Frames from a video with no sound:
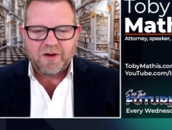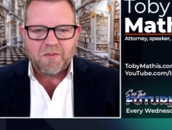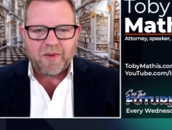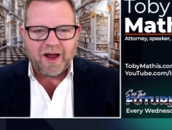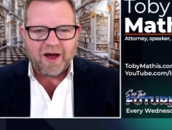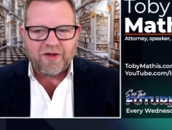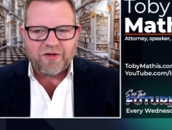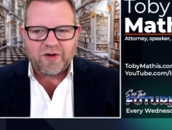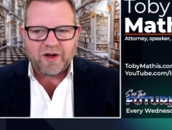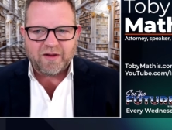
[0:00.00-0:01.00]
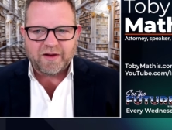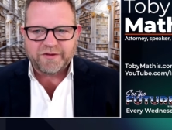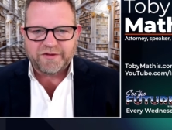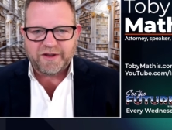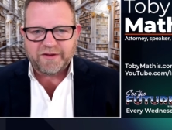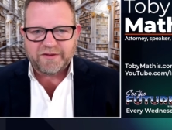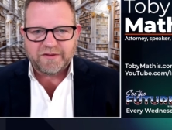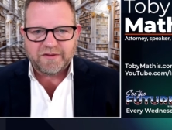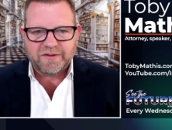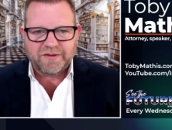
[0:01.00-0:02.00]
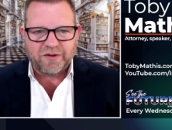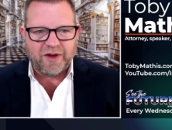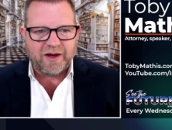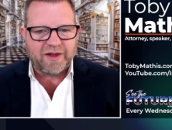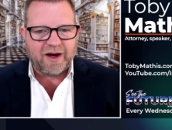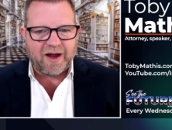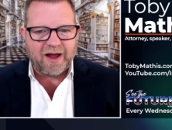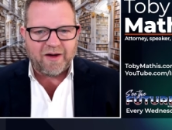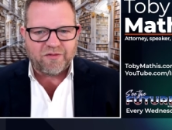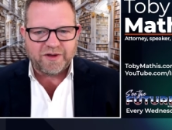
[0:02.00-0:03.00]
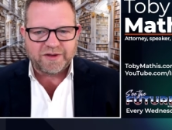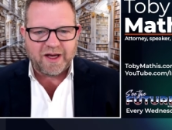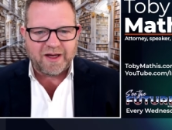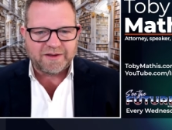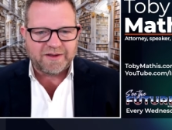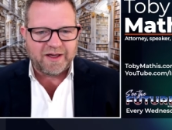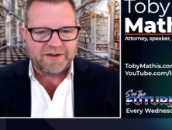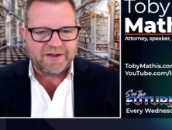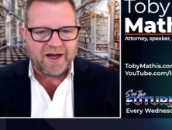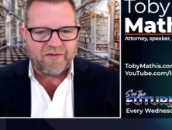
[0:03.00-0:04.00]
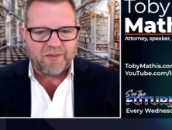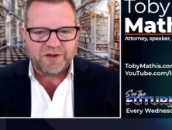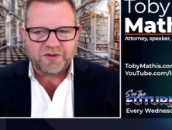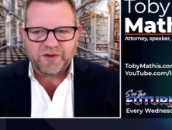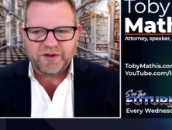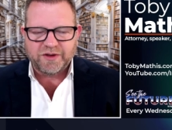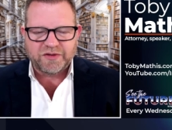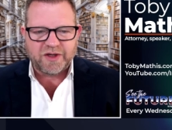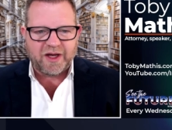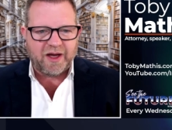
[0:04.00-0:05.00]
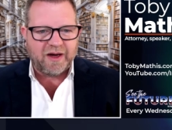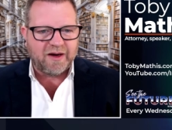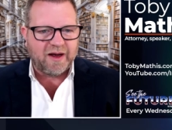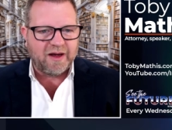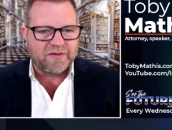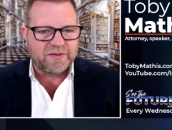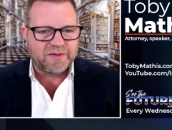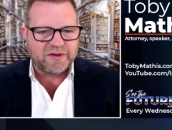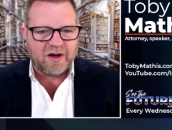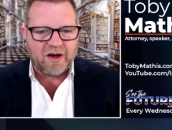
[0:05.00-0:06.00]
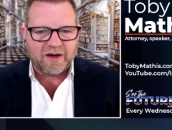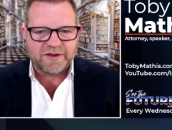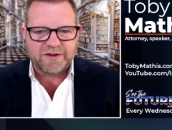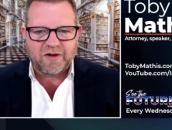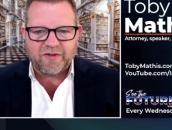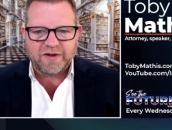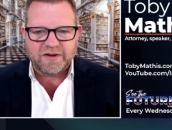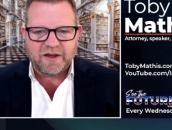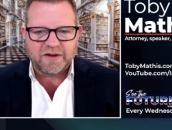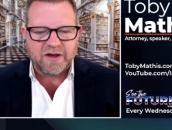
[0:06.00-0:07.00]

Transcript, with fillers: my other LLCs so think that I have risk assets, I have a bunch of real estate, and I have some stocks and all these things.